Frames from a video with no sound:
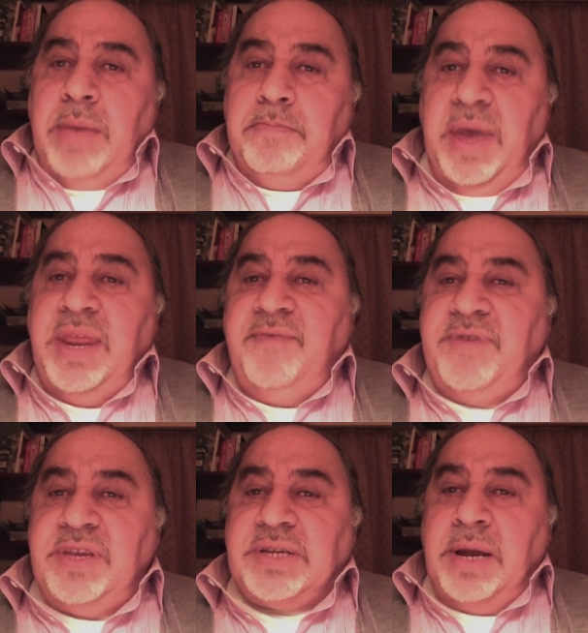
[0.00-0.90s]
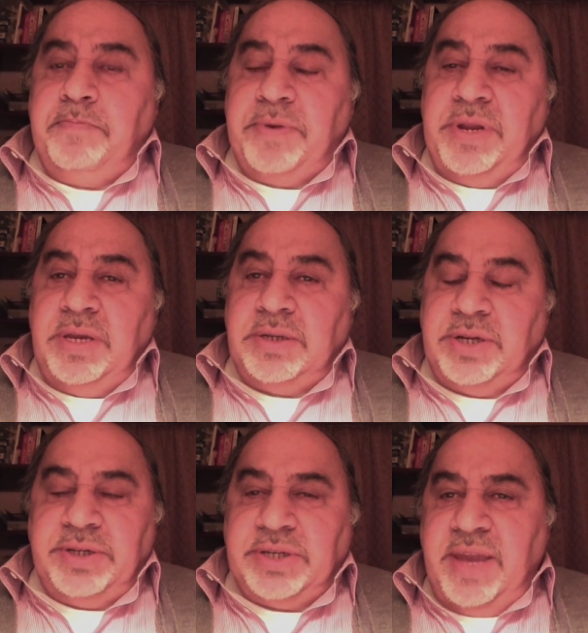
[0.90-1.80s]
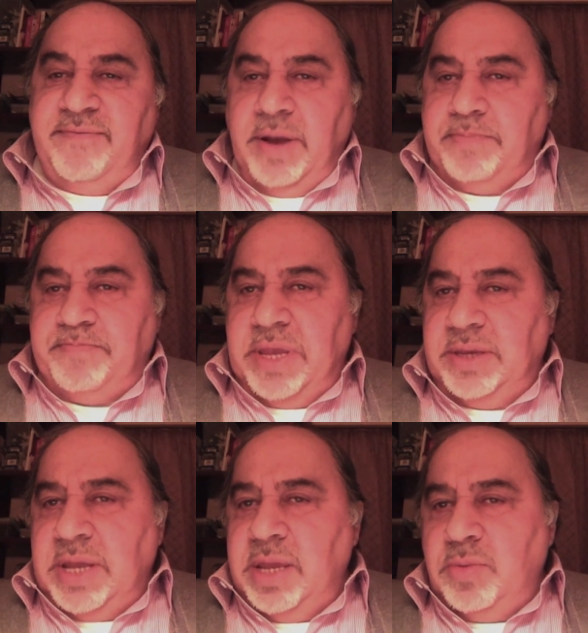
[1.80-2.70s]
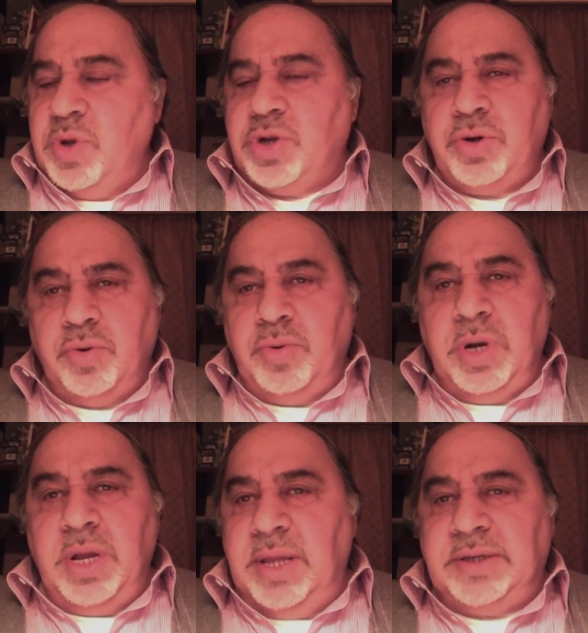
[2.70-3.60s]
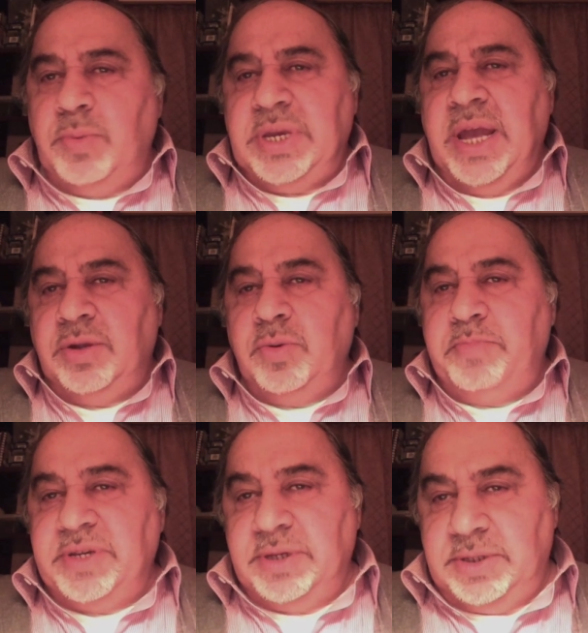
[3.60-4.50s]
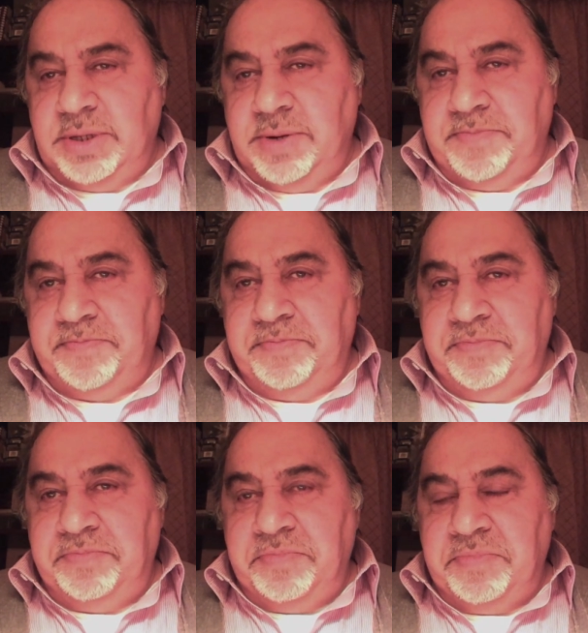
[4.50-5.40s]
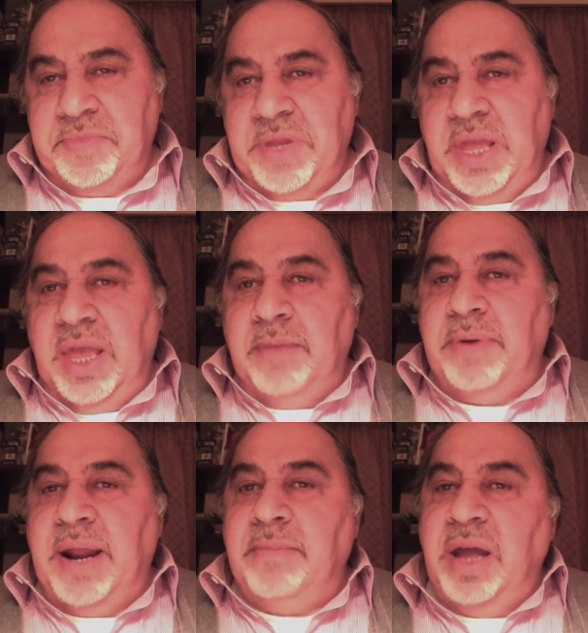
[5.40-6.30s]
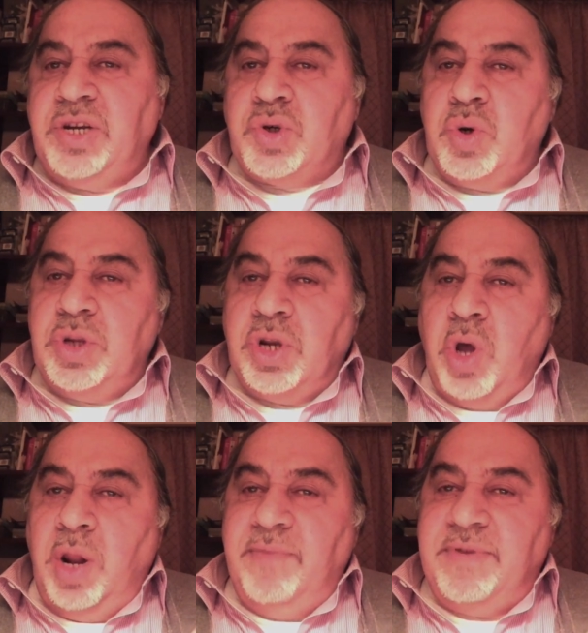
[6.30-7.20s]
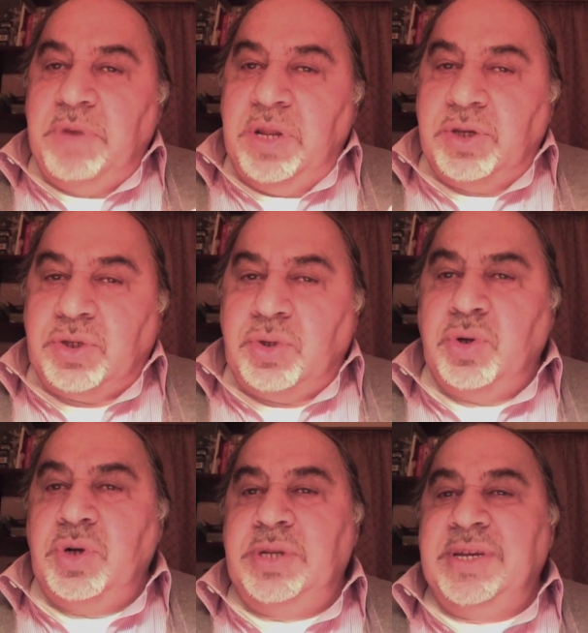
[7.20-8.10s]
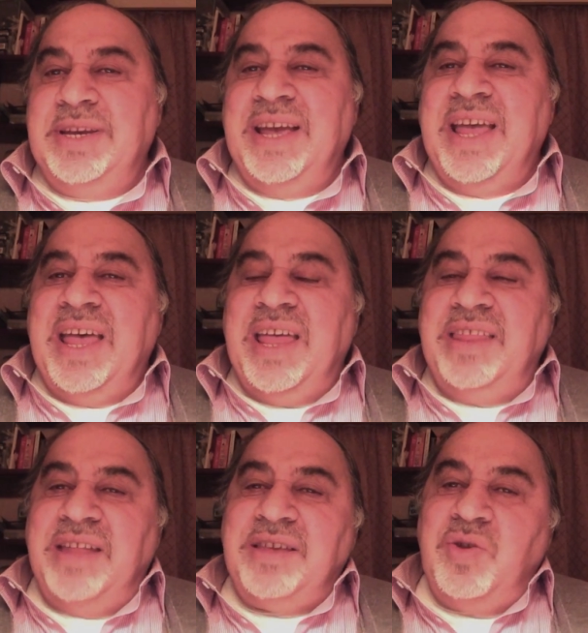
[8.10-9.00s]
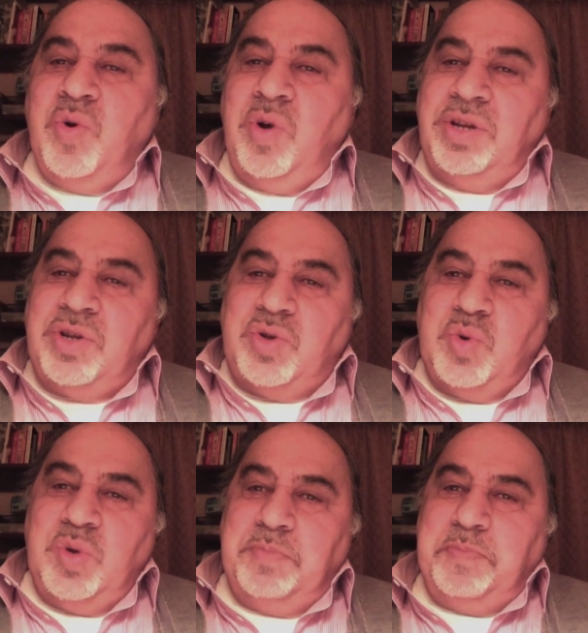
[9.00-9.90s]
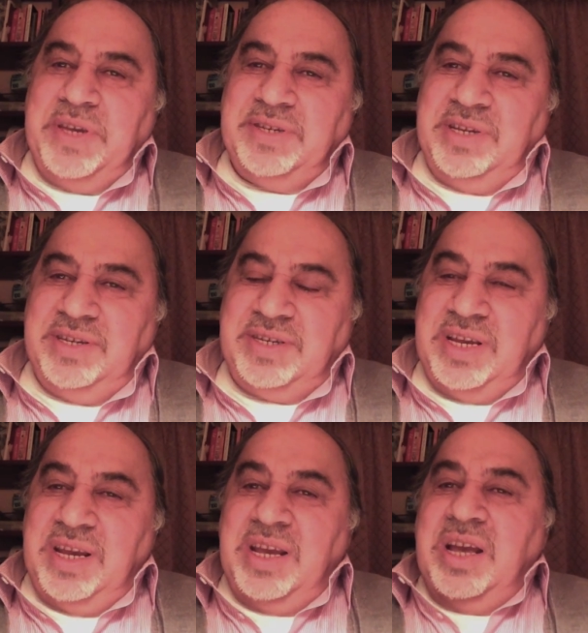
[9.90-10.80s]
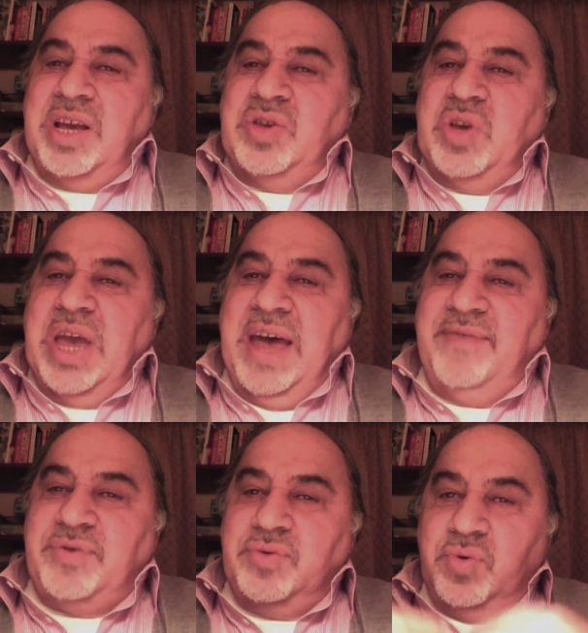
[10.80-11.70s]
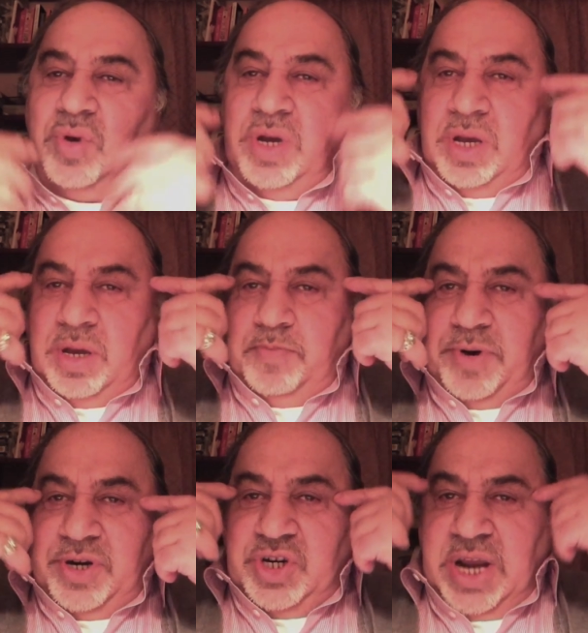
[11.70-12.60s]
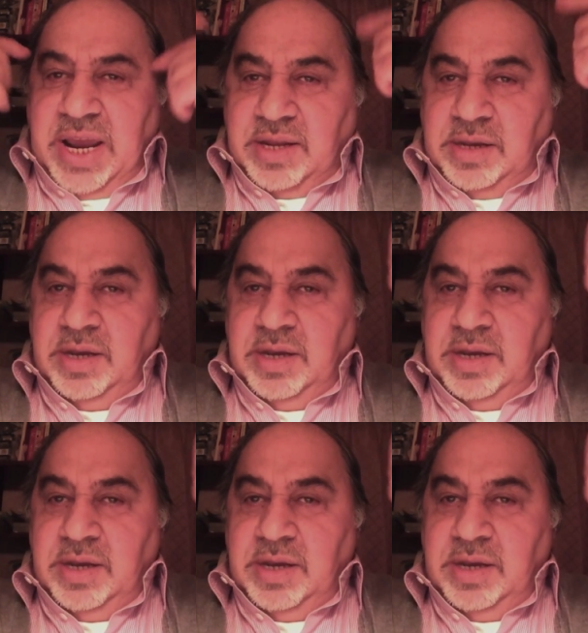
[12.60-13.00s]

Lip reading: Many of these companies just gave up. They withdrew. They said, we can't do business here. But I'm not sure that all of them understood that in order to do the business, you have to project